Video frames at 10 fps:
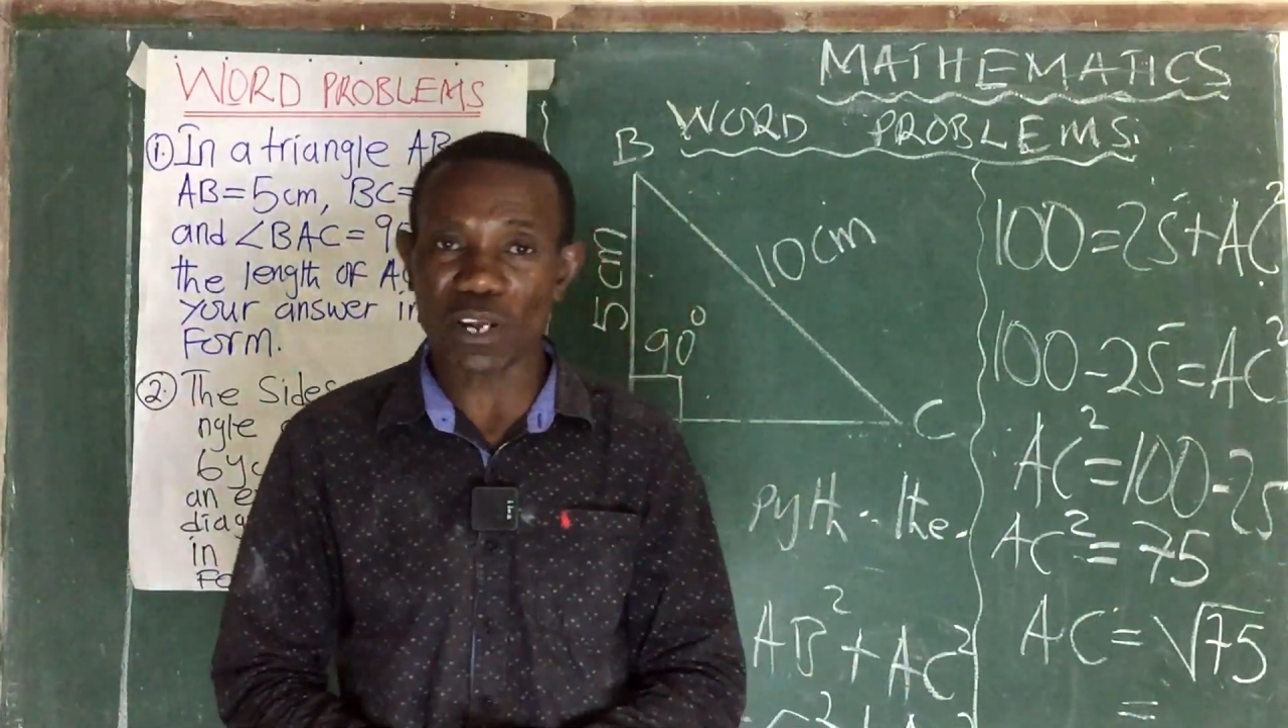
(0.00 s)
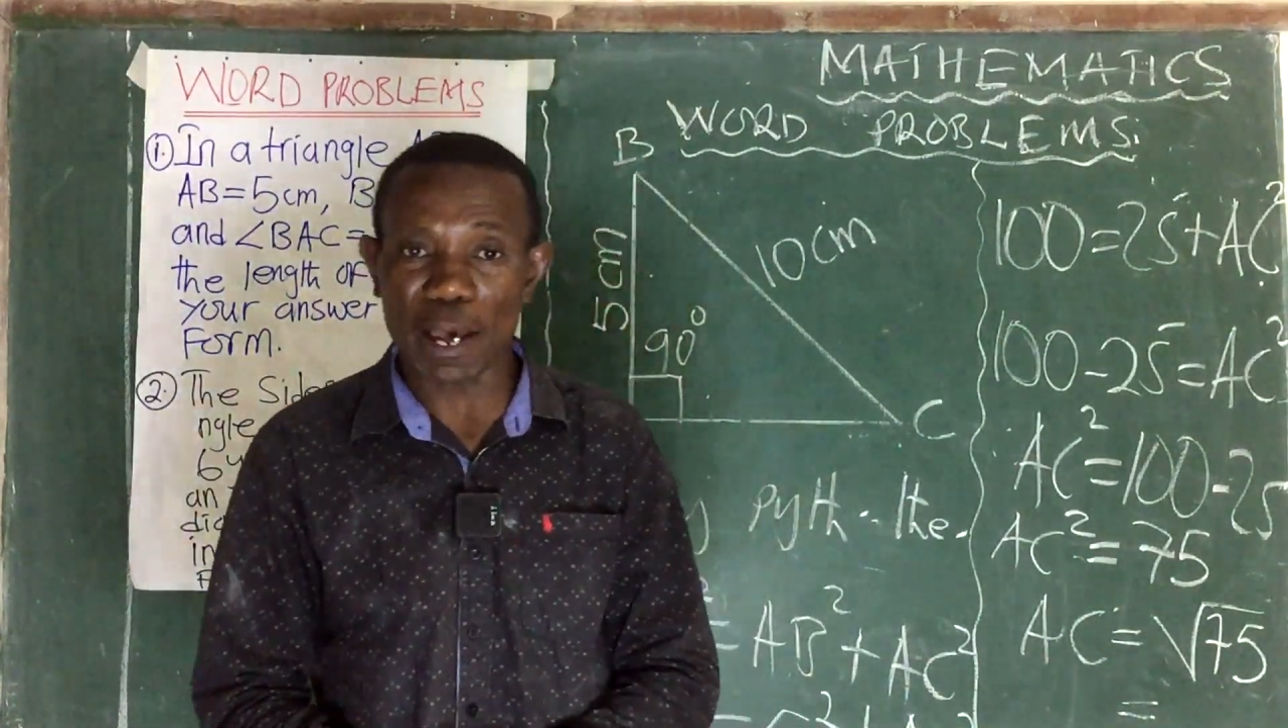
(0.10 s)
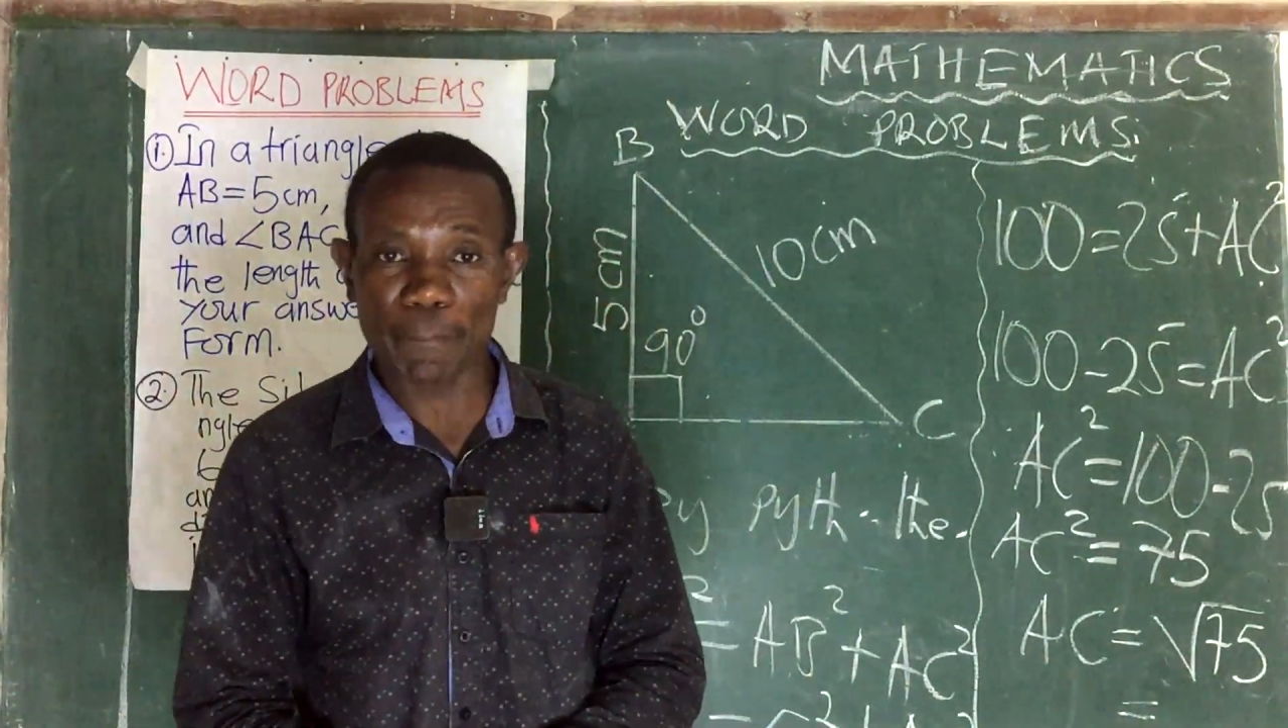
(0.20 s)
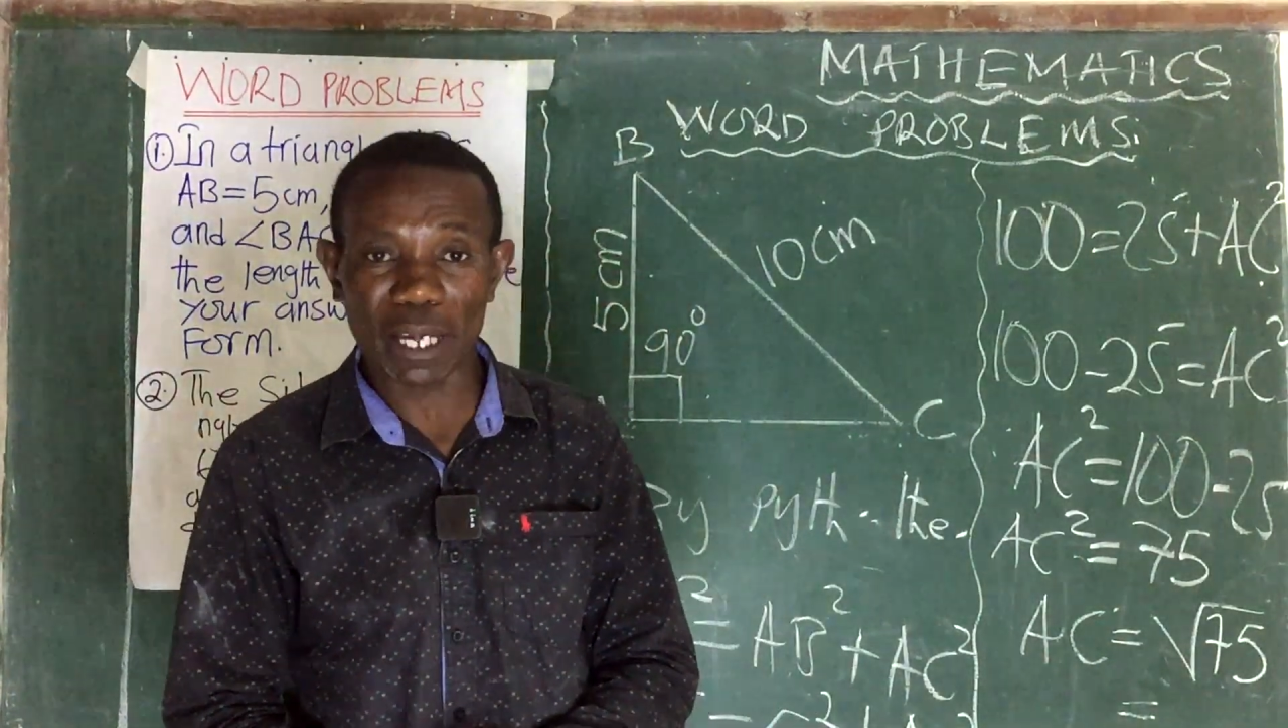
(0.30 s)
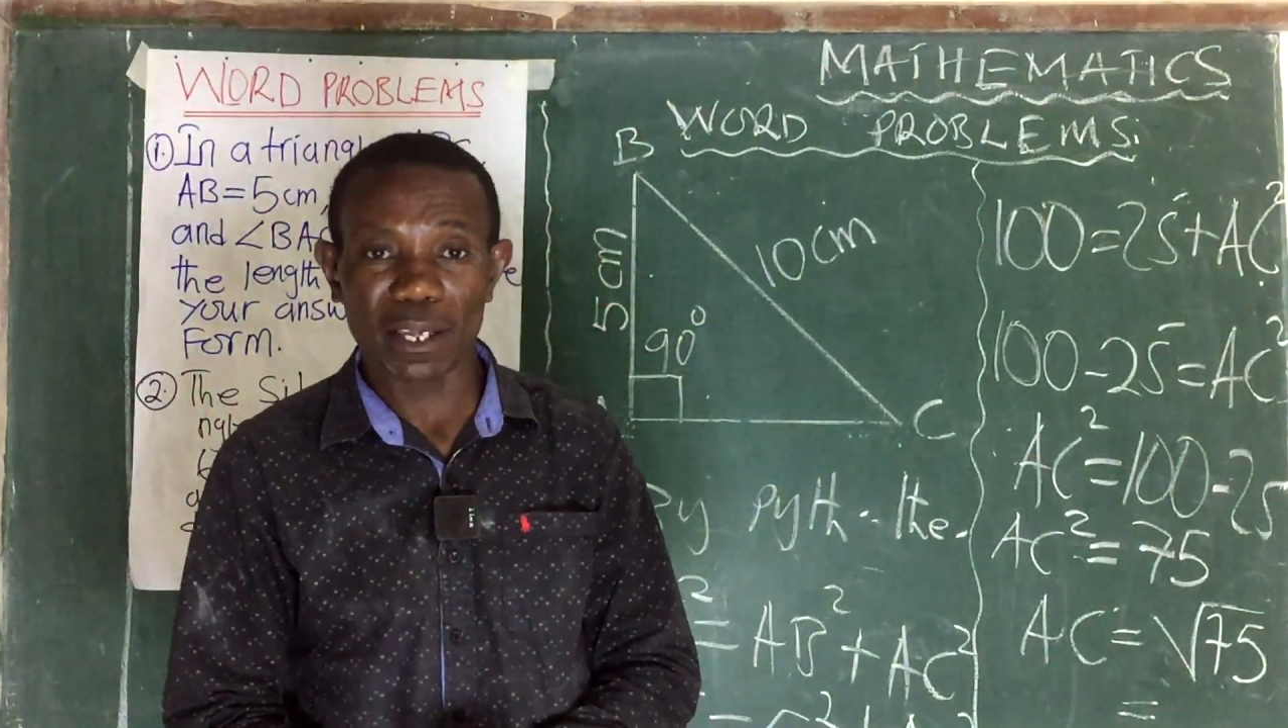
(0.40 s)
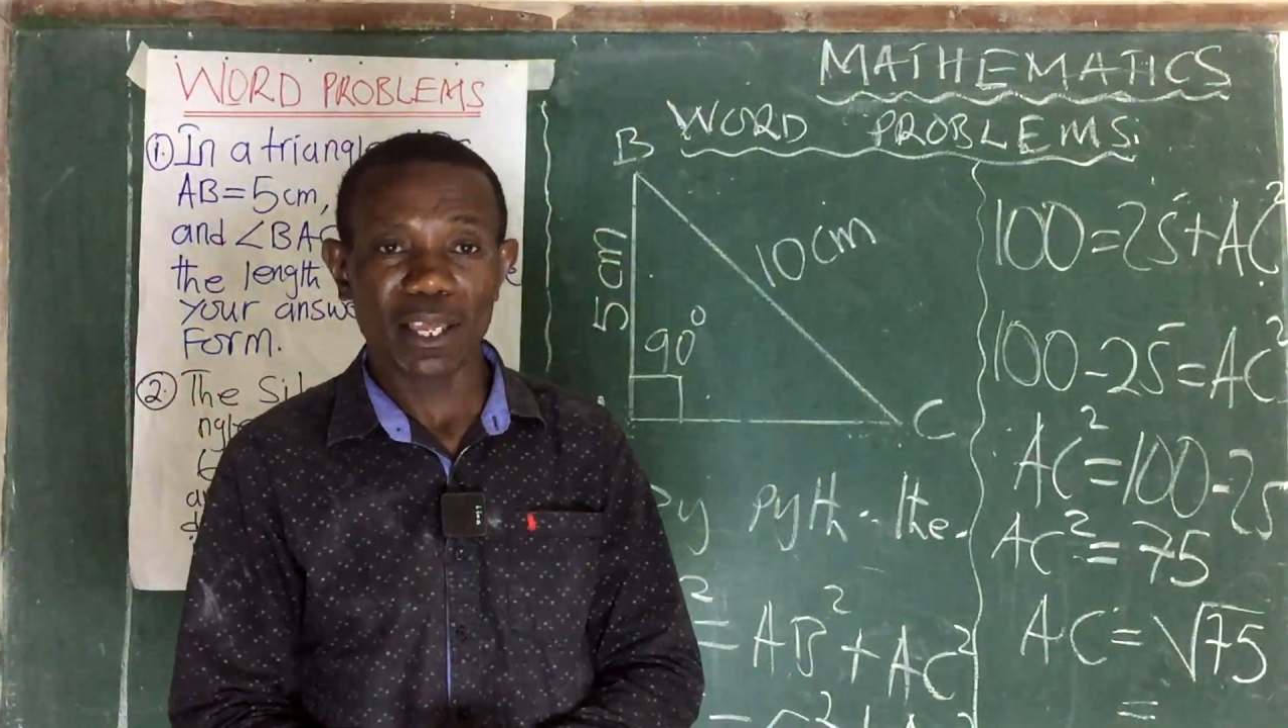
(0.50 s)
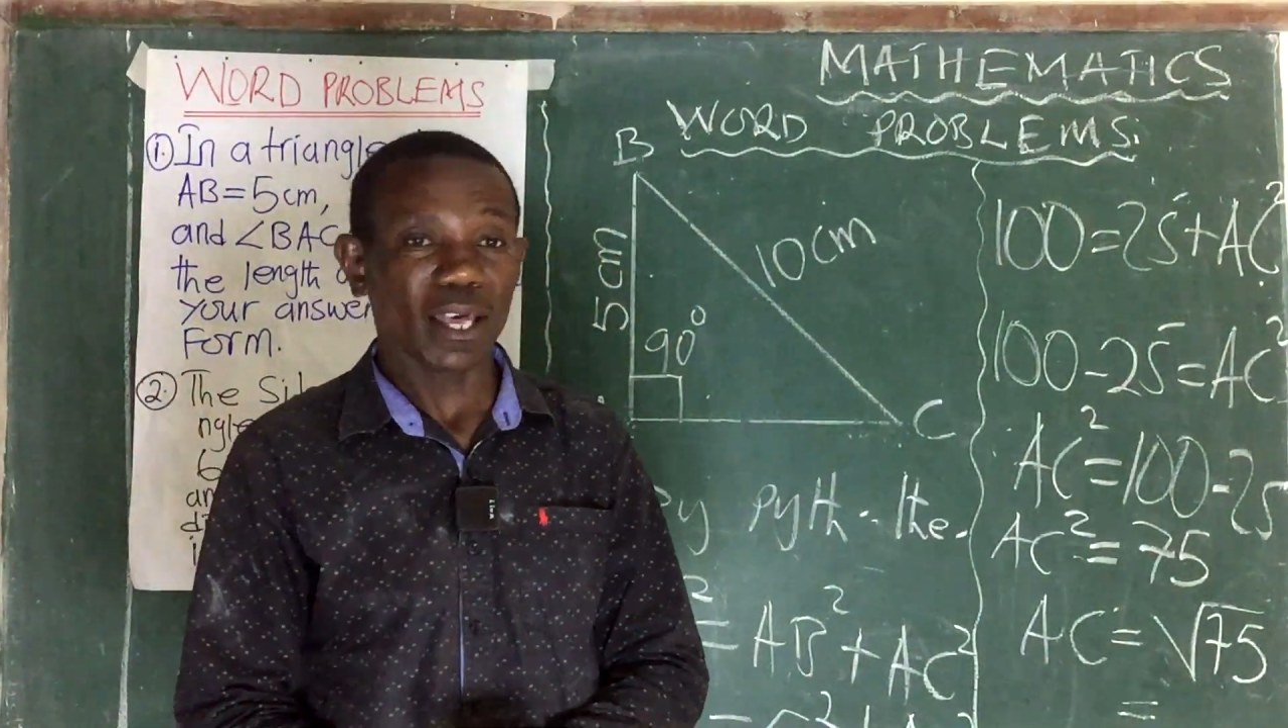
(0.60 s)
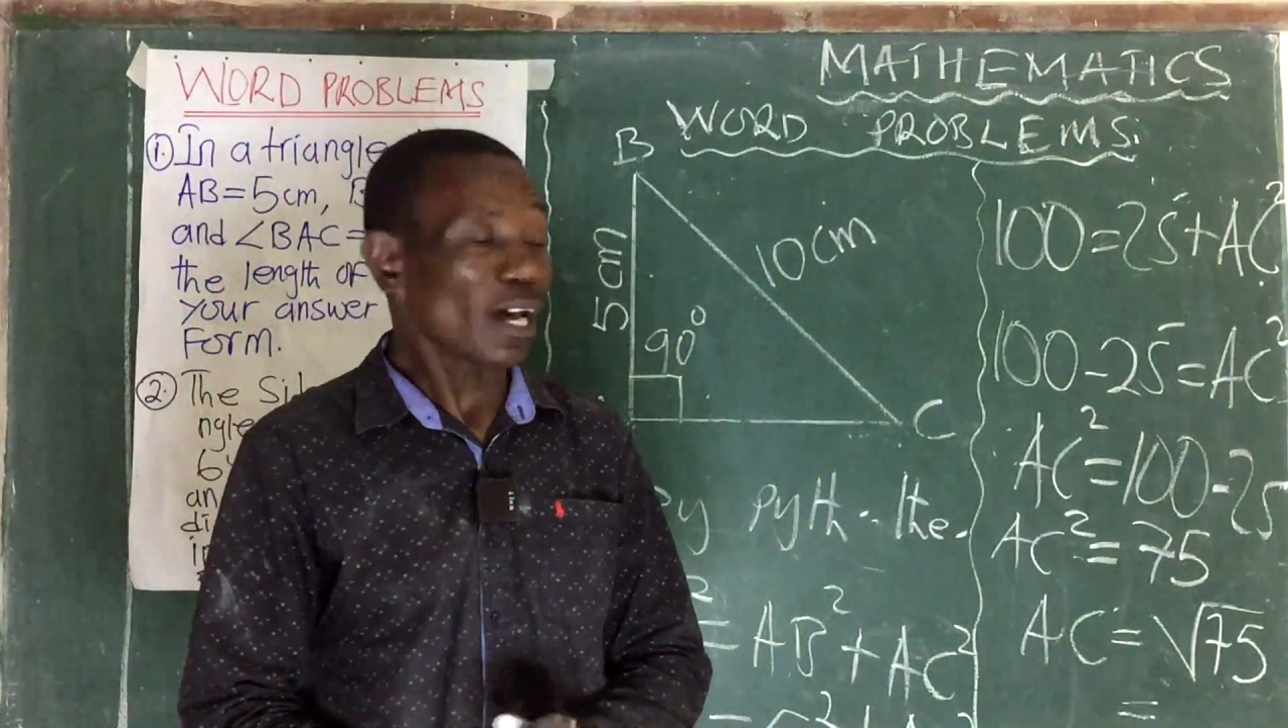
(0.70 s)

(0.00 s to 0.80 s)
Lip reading: number,